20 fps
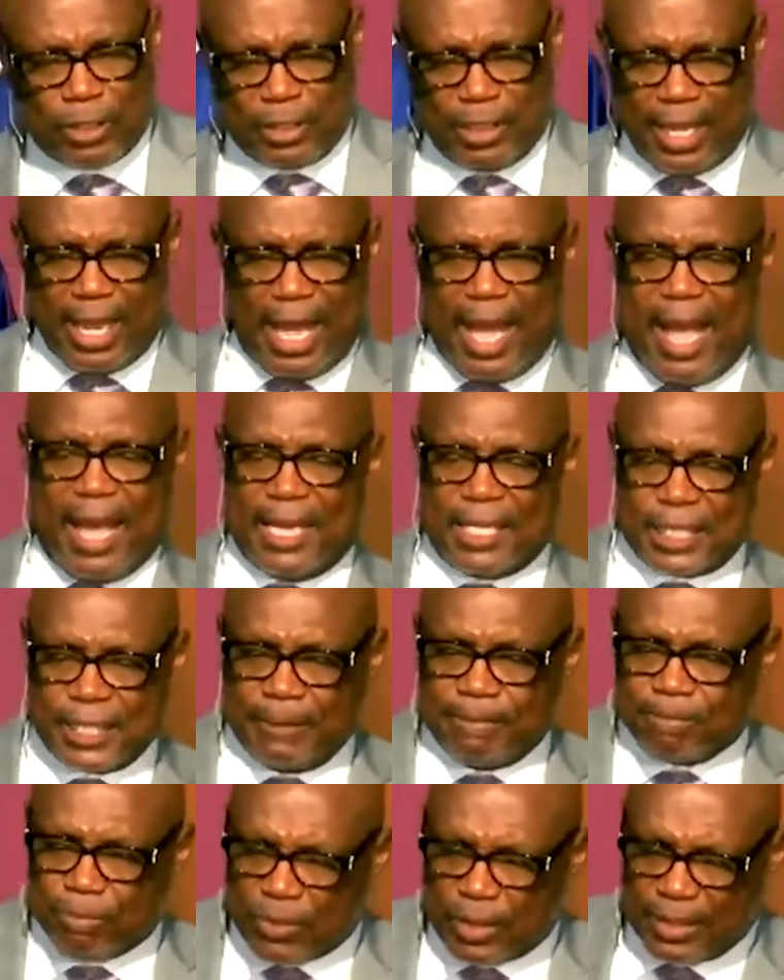Yes,
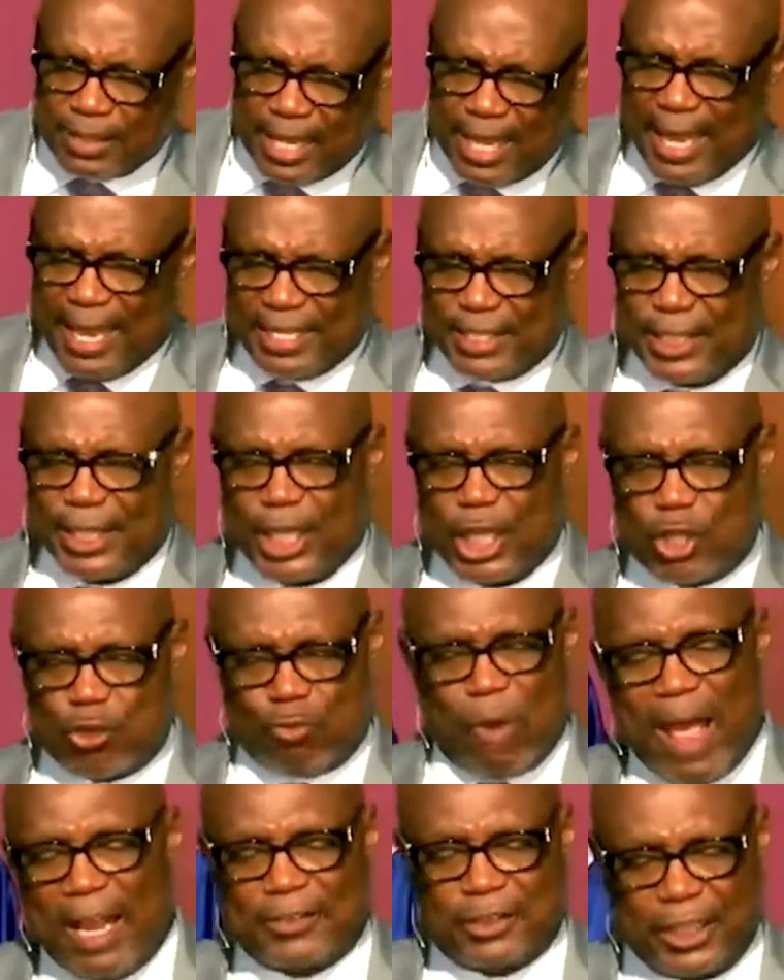yes, the
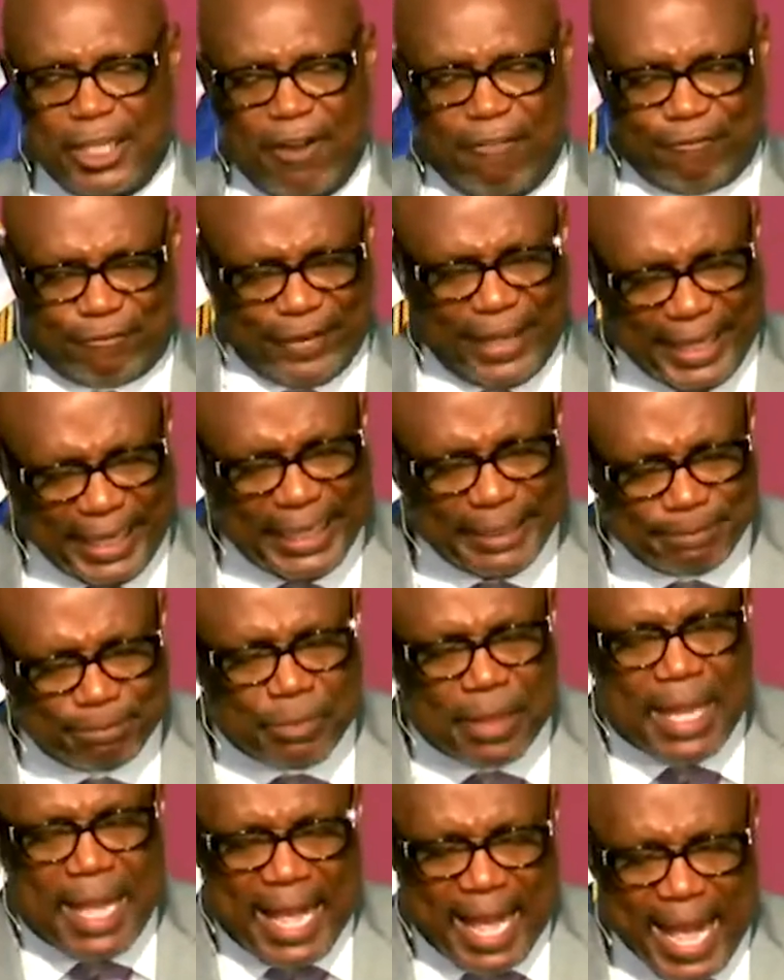distraction of fame